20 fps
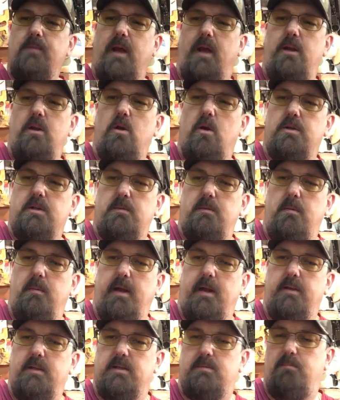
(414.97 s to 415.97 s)
I knew I was going to be
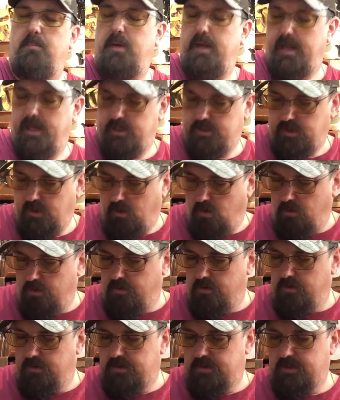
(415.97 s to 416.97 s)
making this Bing, so I
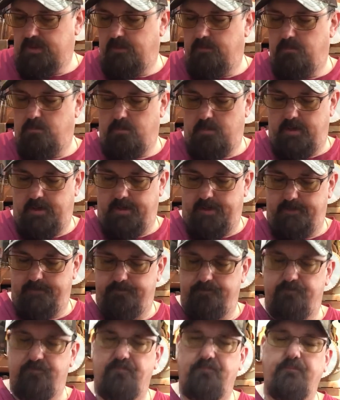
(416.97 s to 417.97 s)
ordered some
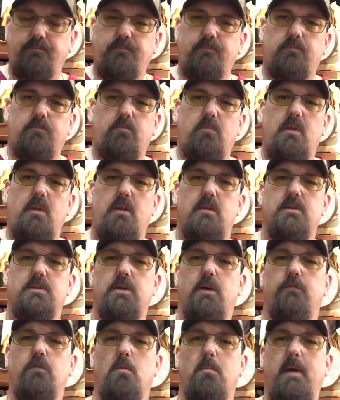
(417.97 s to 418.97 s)

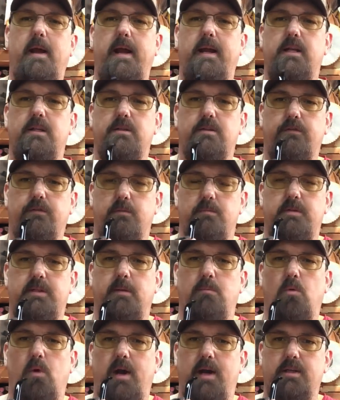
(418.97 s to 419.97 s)
silver bands from
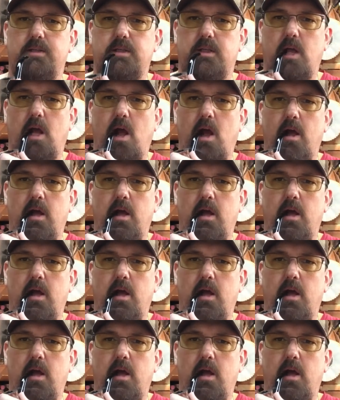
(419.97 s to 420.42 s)
Tim West.